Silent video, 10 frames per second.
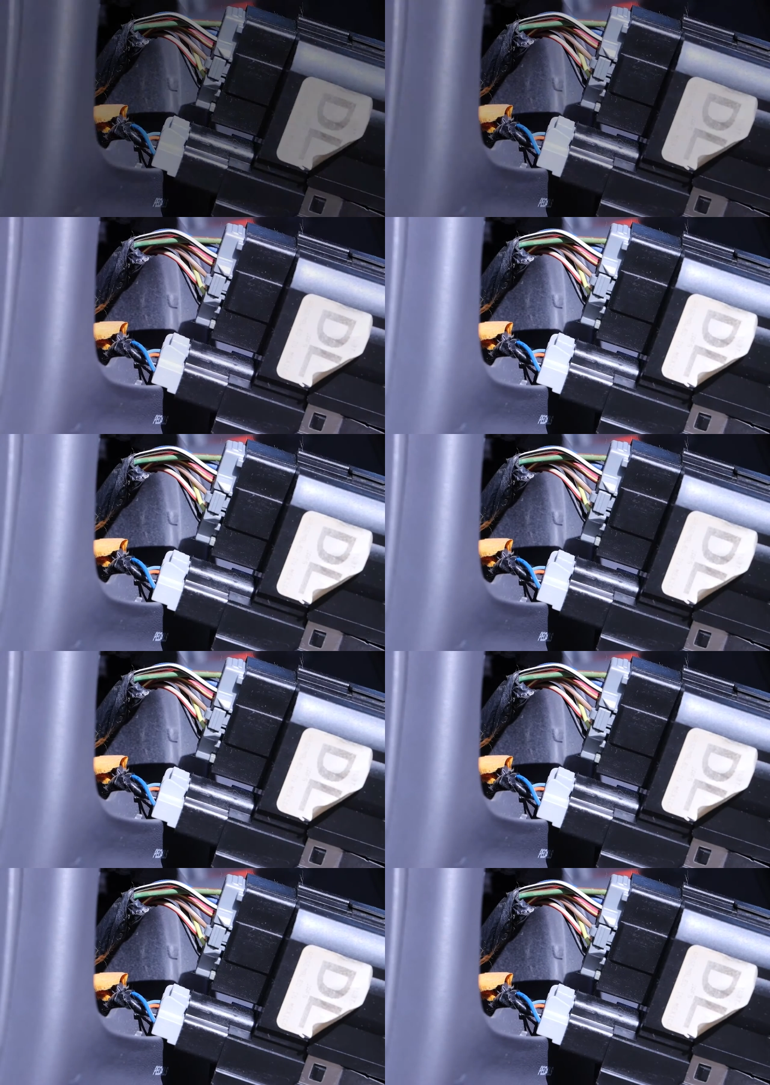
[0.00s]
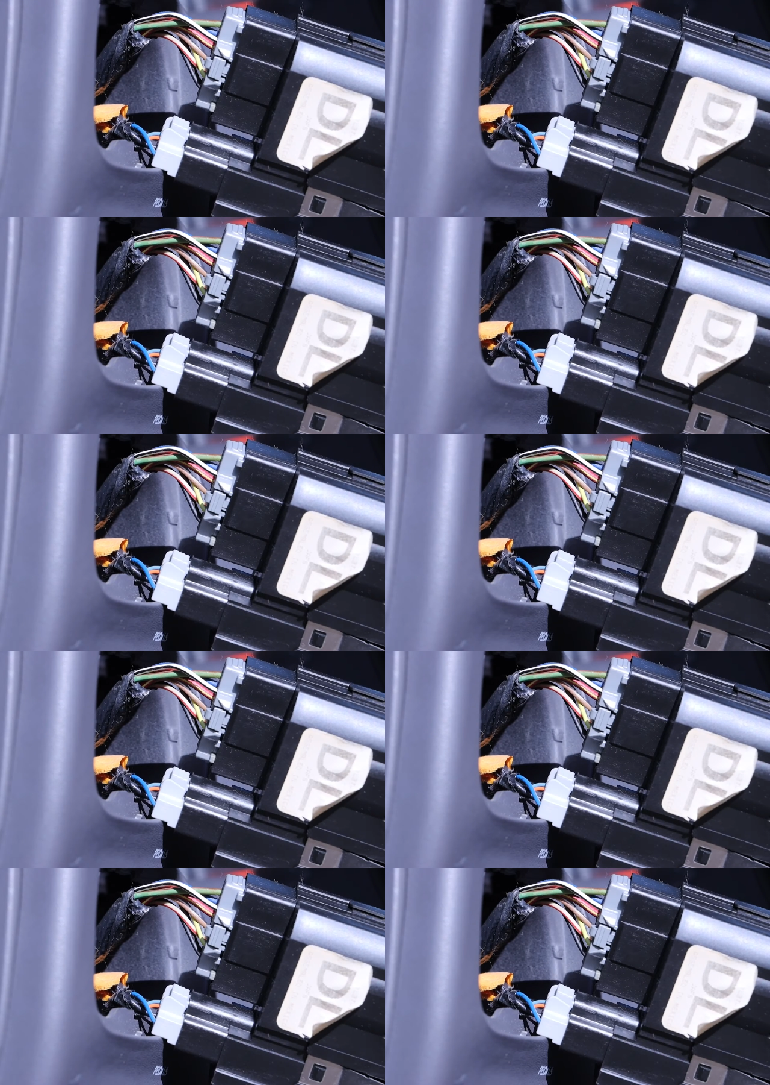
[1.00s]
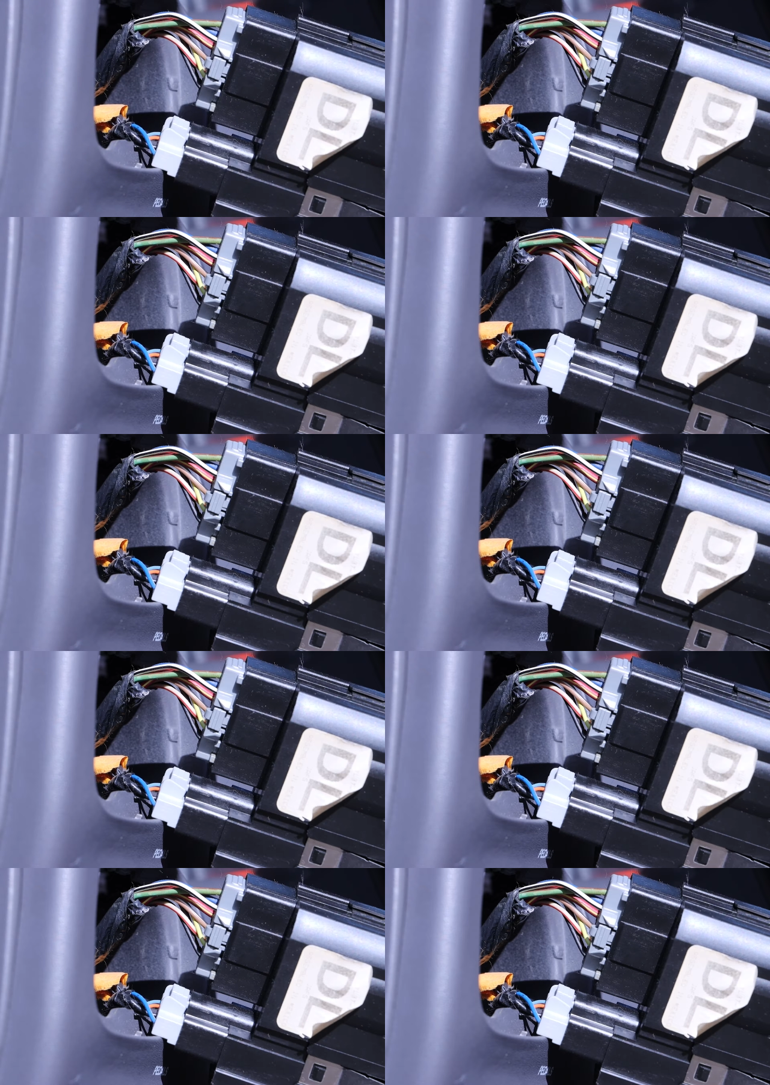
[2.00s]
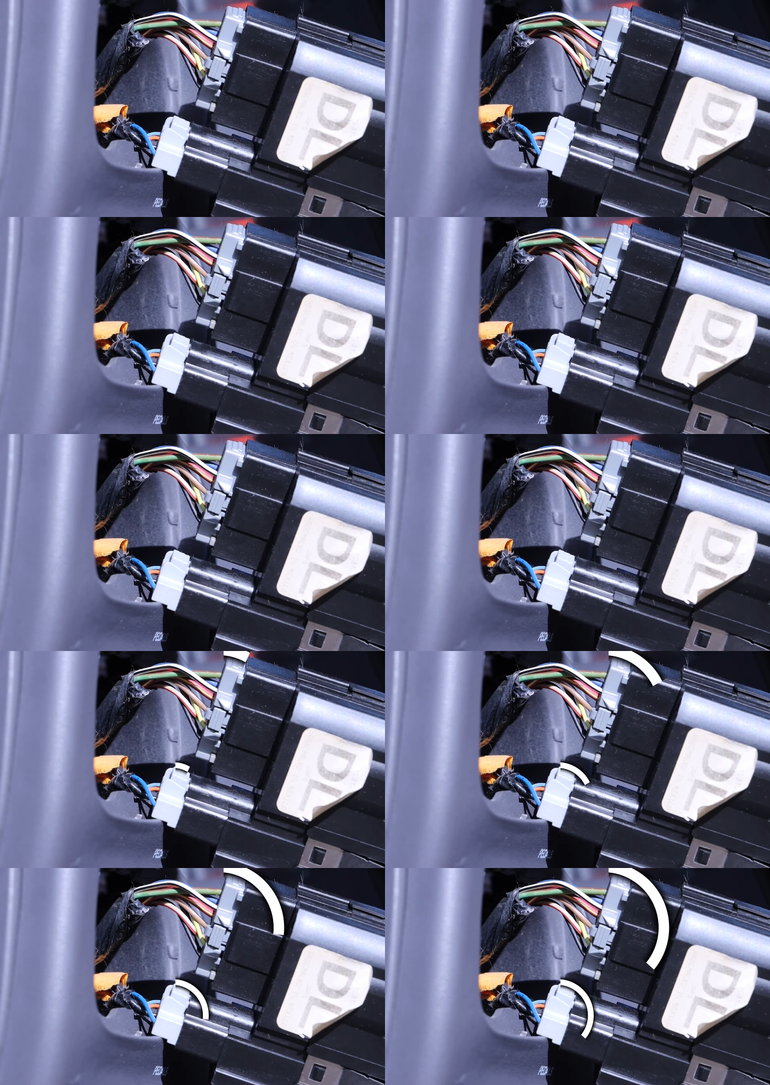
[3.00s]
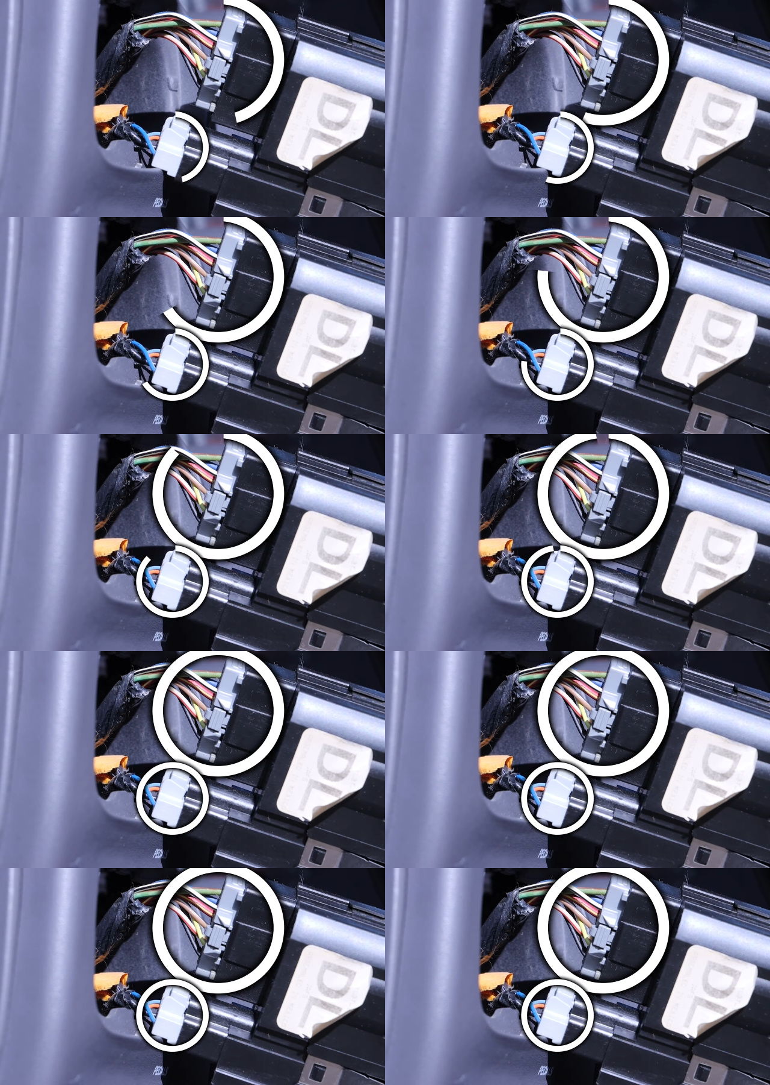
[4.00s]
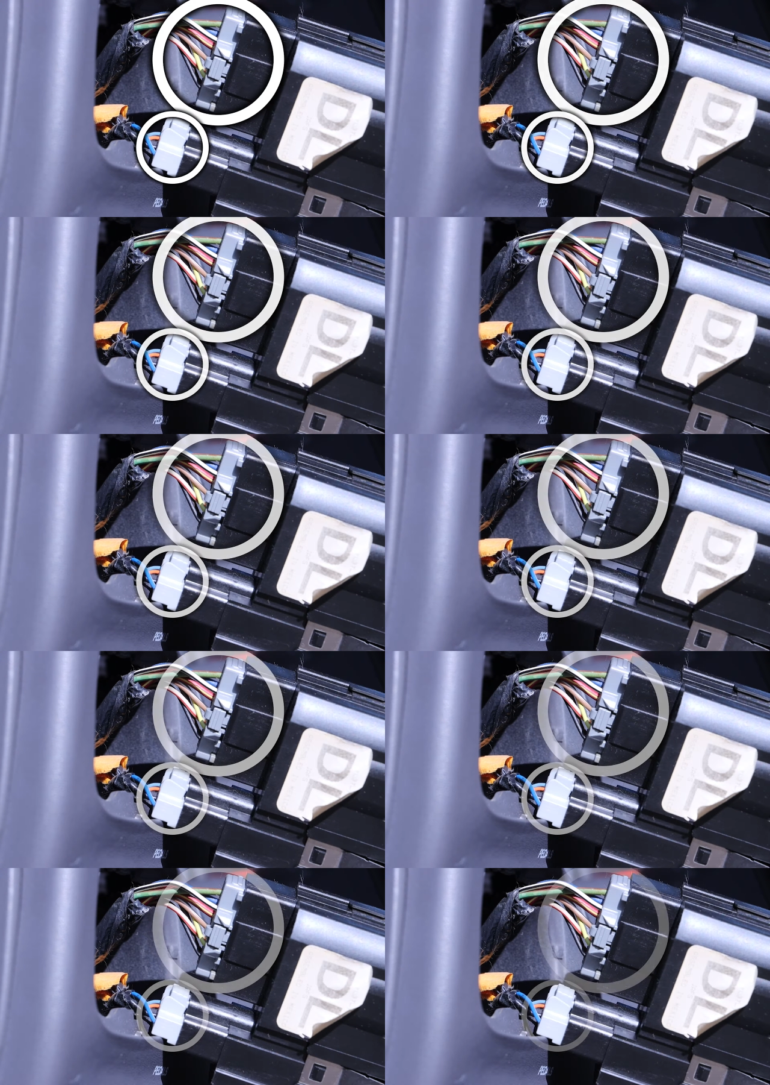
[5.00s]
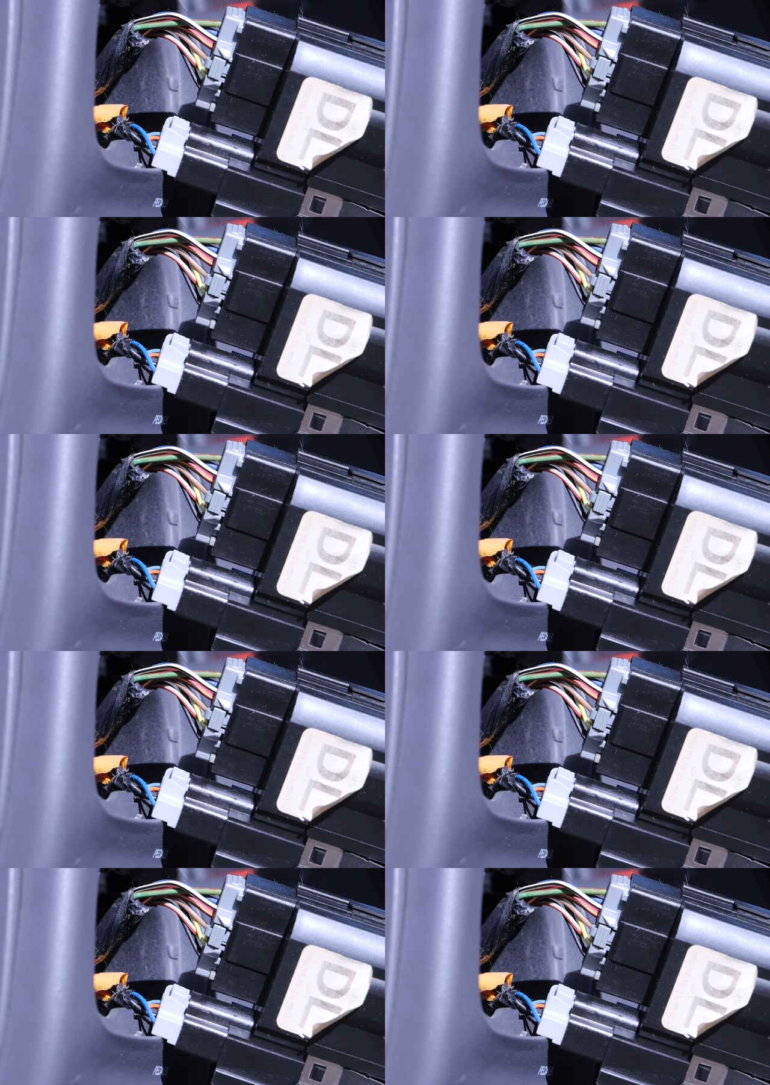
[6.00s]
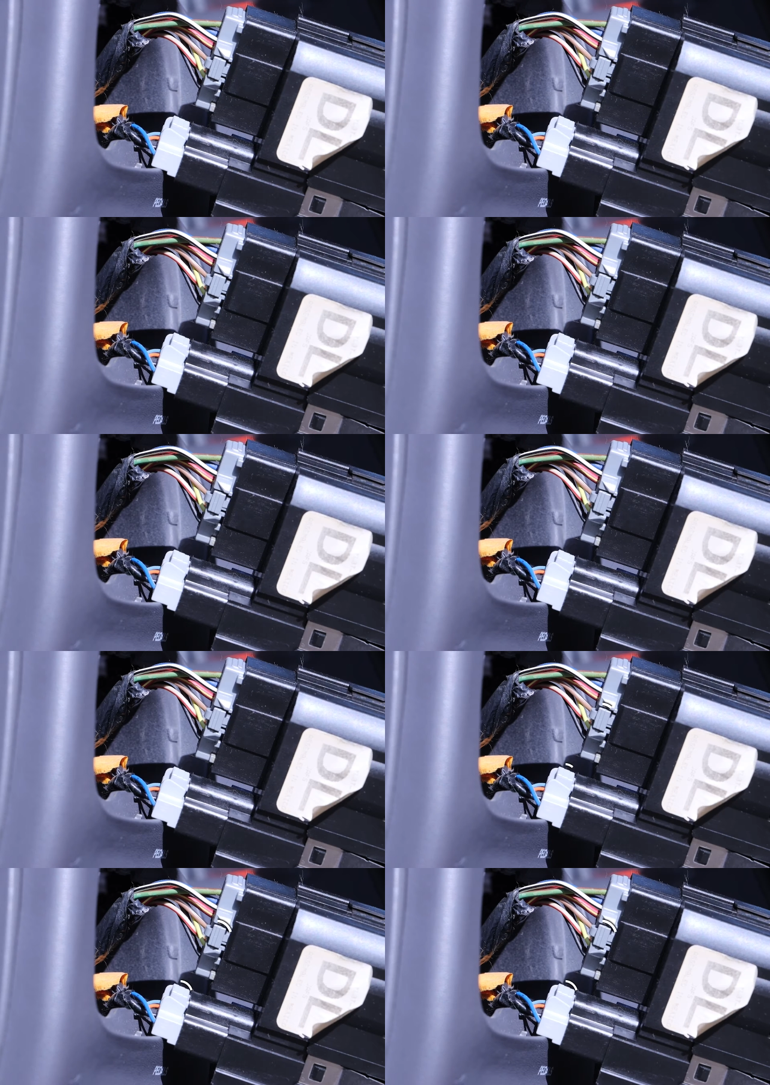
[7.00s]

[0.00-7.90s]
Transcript: (no speaker visible)